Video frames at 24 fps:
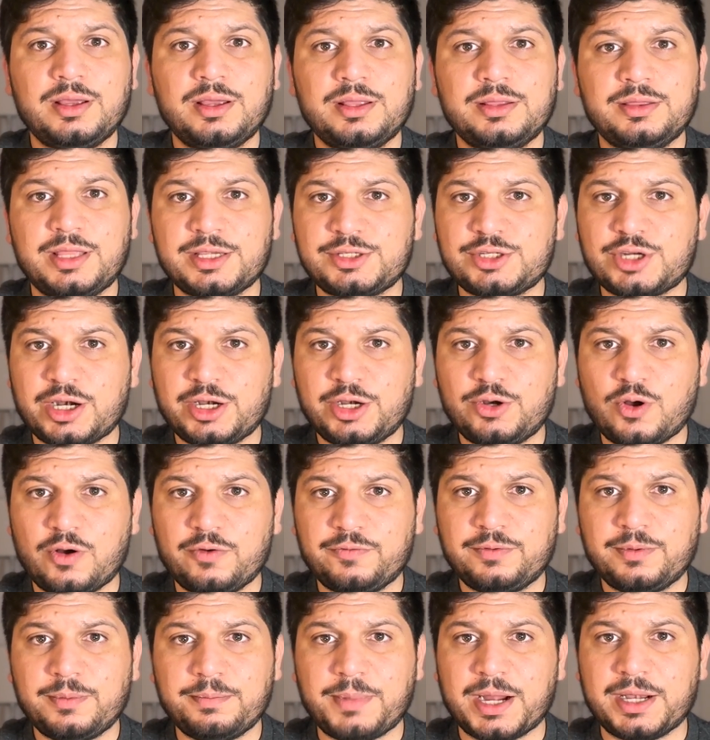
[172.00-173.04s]
They started
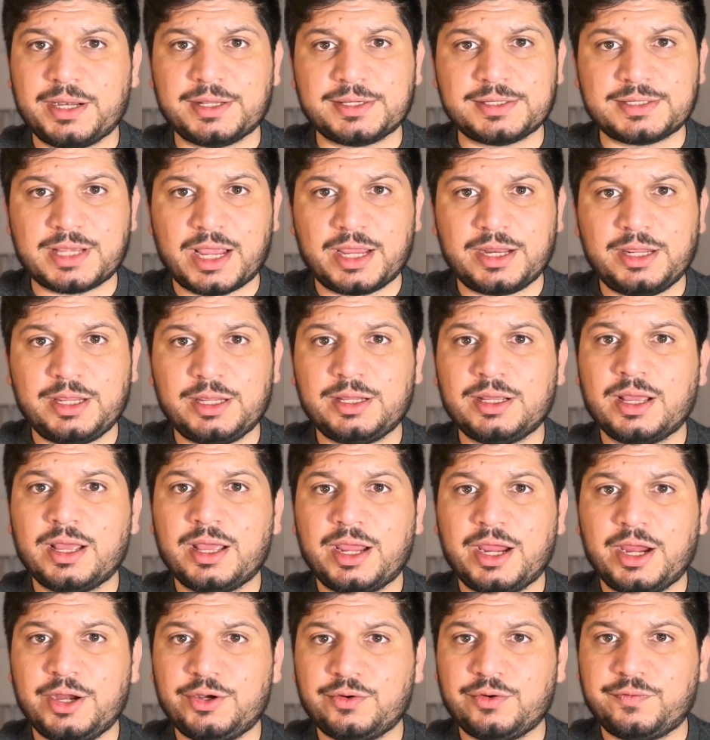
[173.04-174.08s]
off by designing
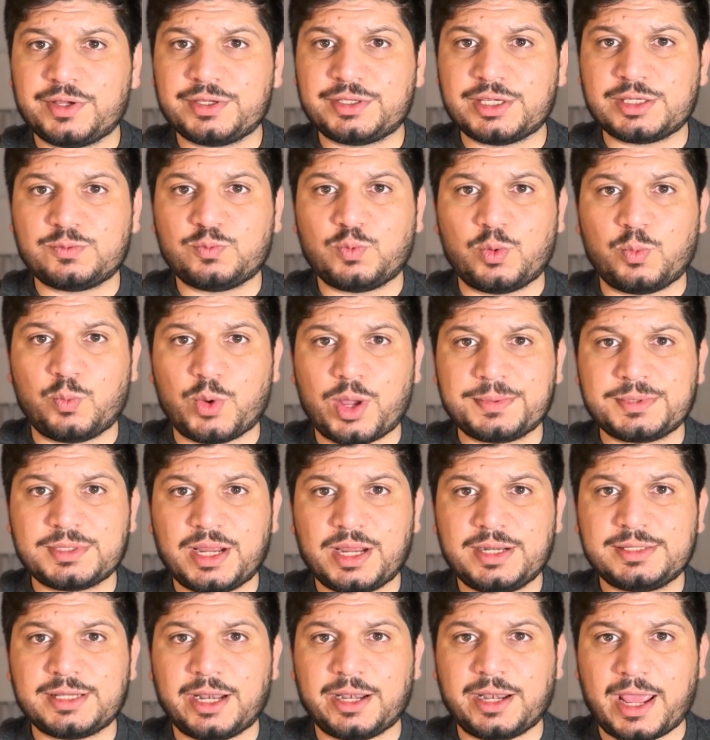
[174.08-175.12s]
interfaces for
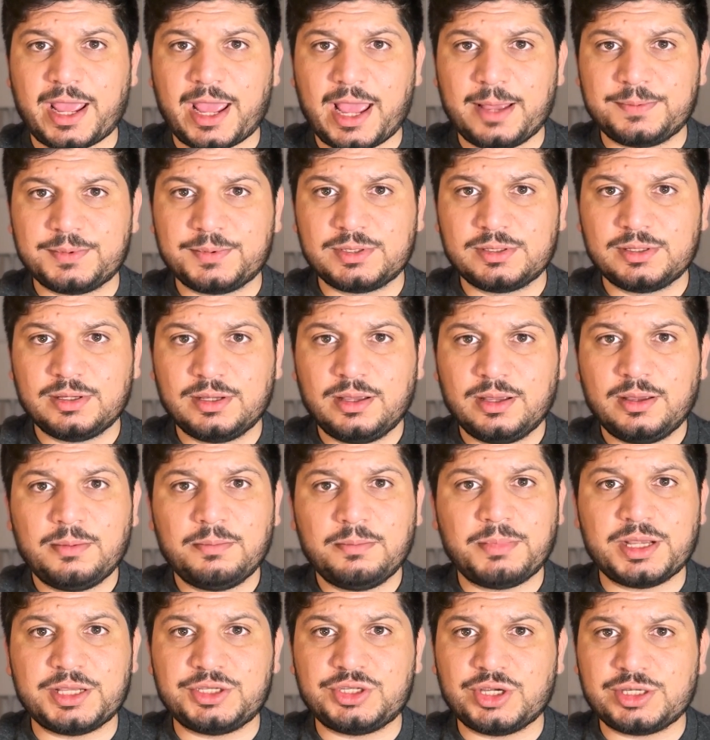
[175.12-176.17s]
websites and apps
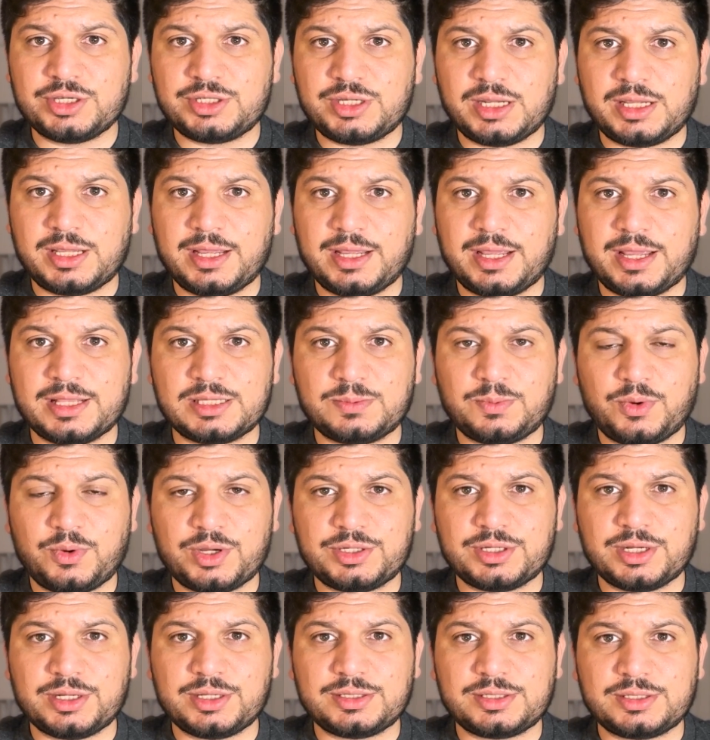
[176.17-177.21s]
by just taking
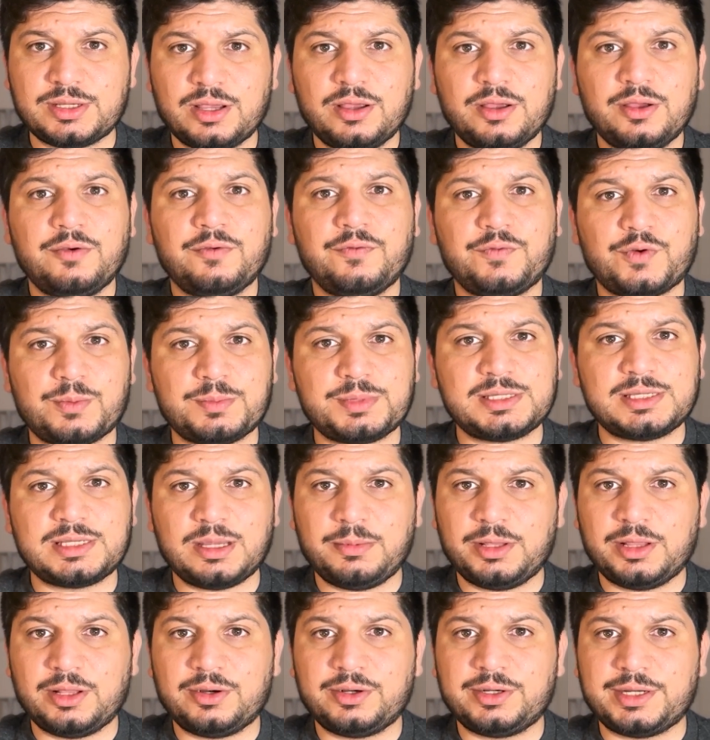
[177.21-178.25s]
inspirations from
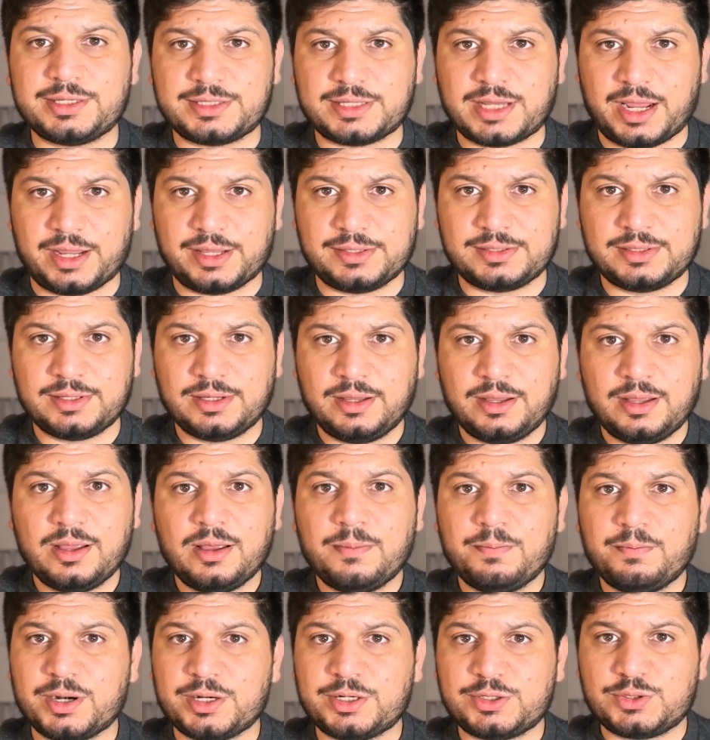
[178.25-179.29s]
similar designs.
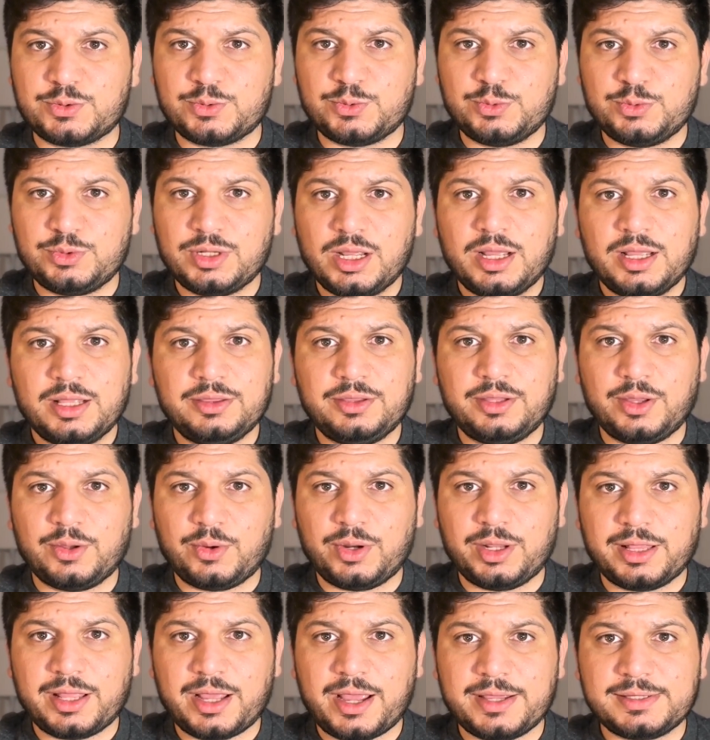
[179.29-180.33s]
But soon they
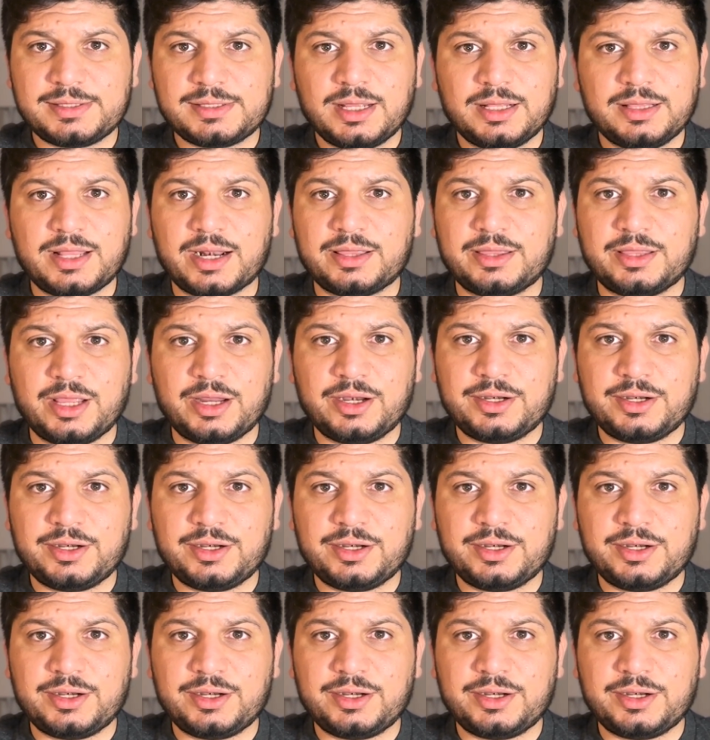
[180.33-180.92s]
realize that their